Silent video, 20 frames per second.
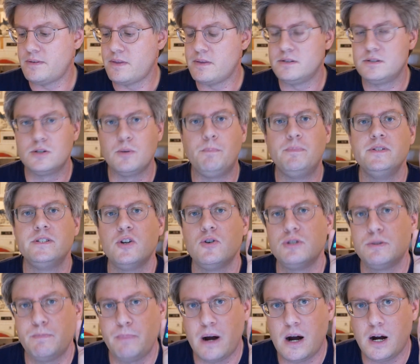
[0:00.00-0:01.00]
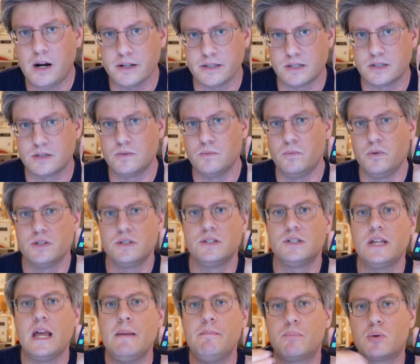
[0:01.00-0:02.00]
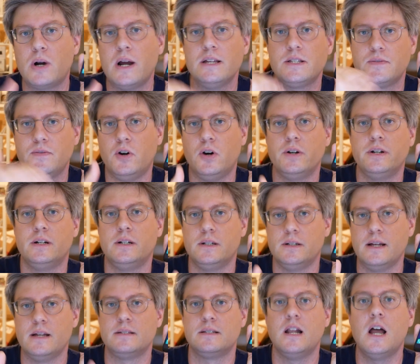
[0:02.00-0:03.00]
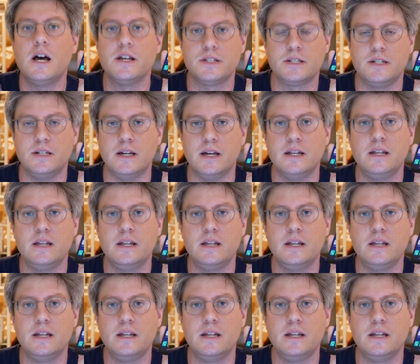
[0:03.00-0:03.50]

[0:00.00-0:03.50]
those parts were the same price for Honor as last year.